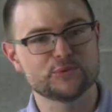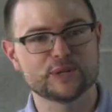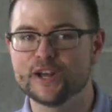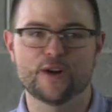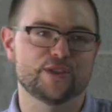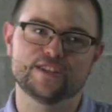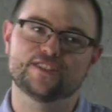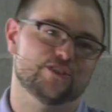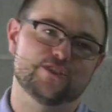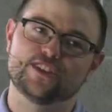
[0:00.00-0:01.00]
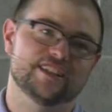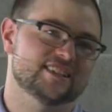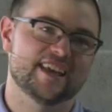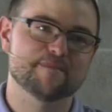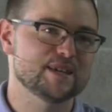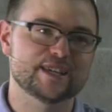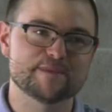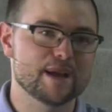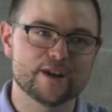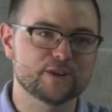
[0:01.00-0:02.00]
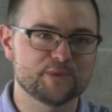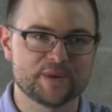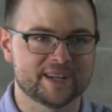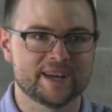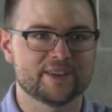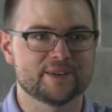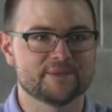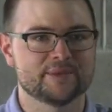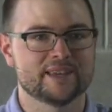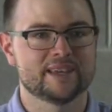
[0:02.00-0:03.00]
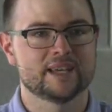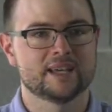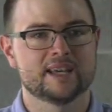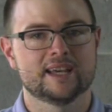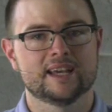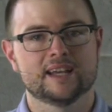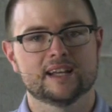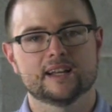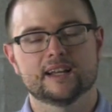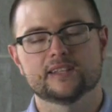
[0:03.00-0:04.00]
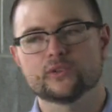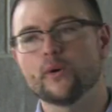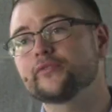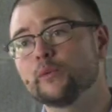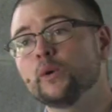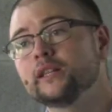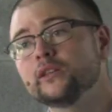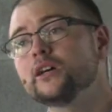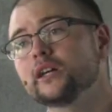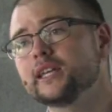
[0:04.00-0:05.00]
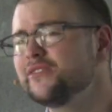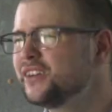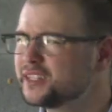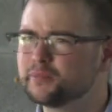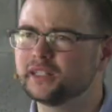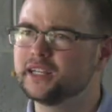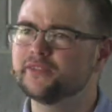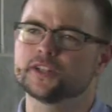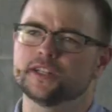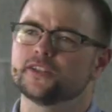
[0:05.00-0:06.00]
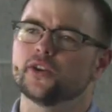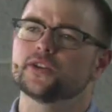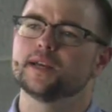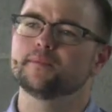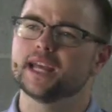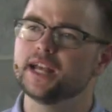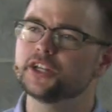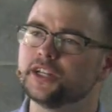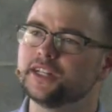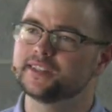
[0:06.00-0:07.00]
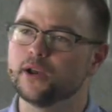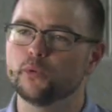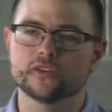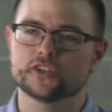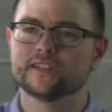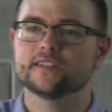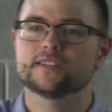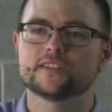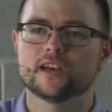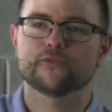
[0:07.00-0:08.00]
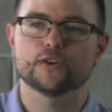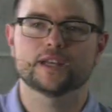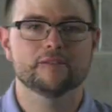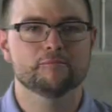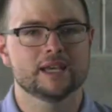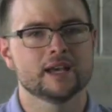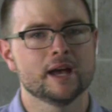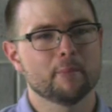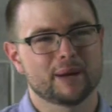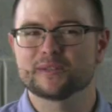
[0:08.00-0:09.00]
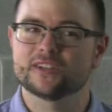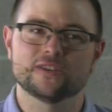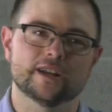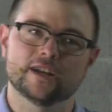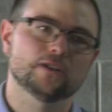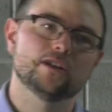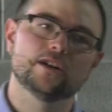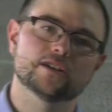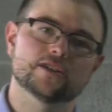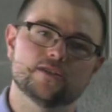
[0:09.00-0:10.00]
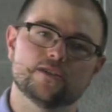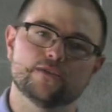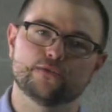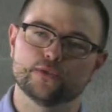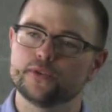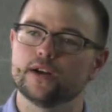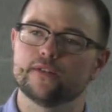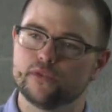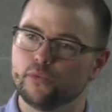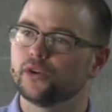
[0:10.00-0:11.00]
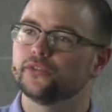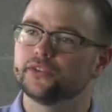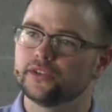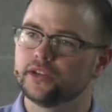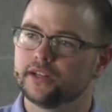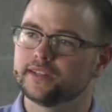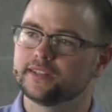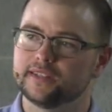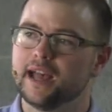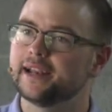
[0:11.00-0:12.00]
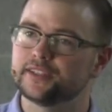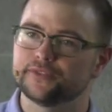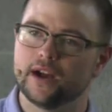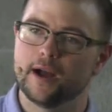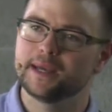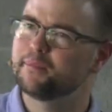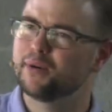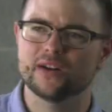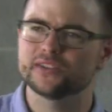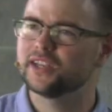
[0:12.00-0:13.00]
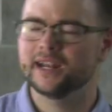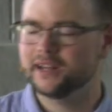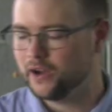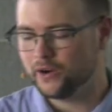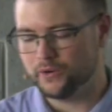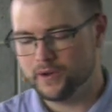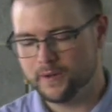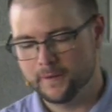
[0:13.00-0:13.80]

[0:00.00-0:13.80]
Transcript: you would know these two things can't be compared to one another. So often we look, even as believers, and it's our temptation to say, well, Jesus is going to forgive me, but I'm still going to go look to the fruit of the world to satisfy me. And Paul's saying, no,